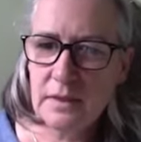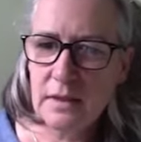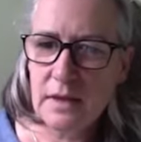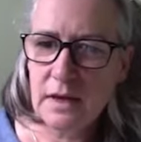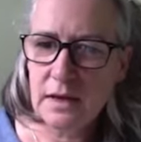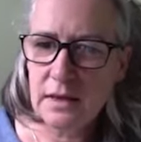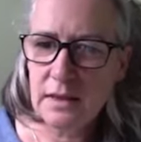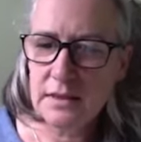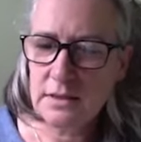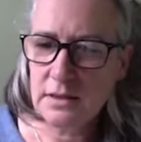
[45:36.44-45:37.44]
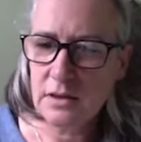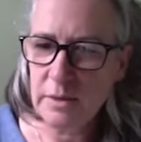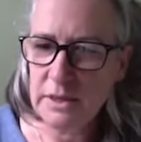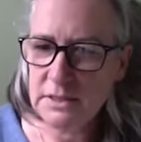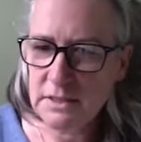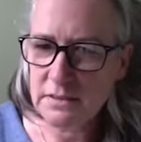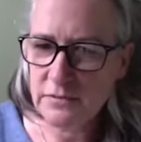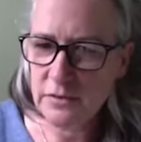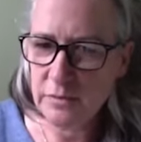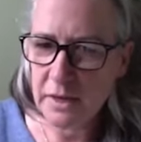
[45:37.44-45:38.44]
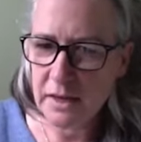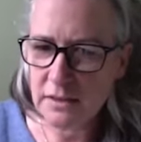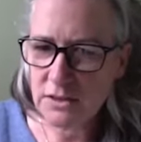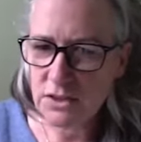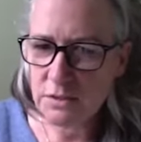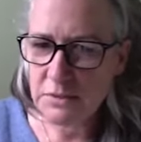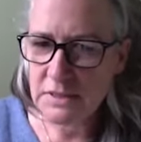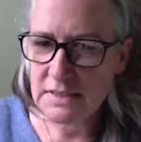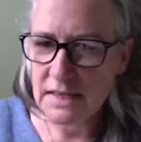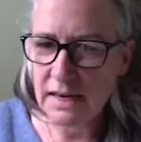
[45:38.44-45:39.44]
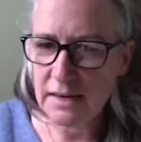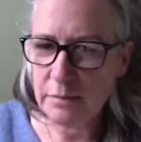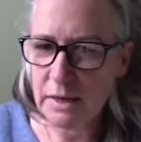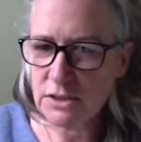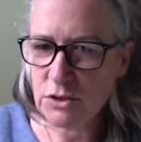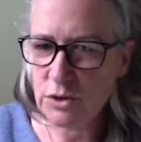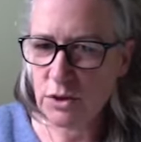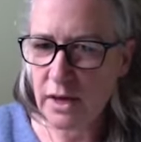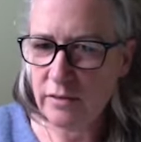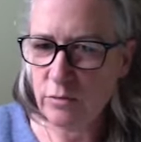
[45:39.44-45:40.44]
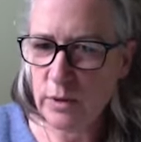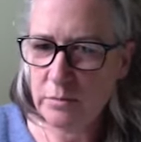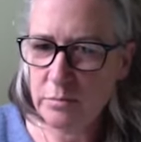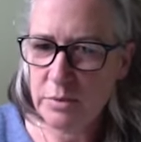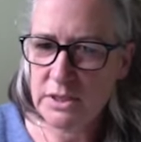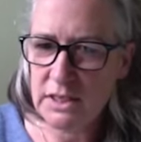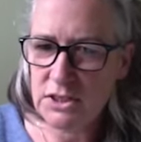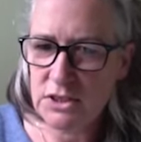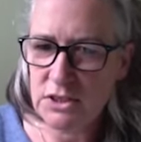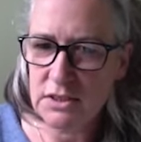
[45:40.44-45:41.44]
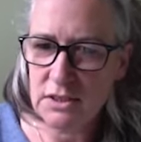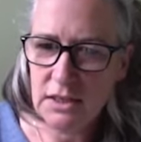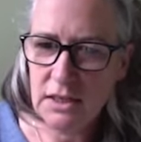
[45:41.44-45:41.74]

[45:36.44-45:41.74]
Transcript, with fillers: Uh, there's a comment from Kath and Jim to say make sure you have wind protection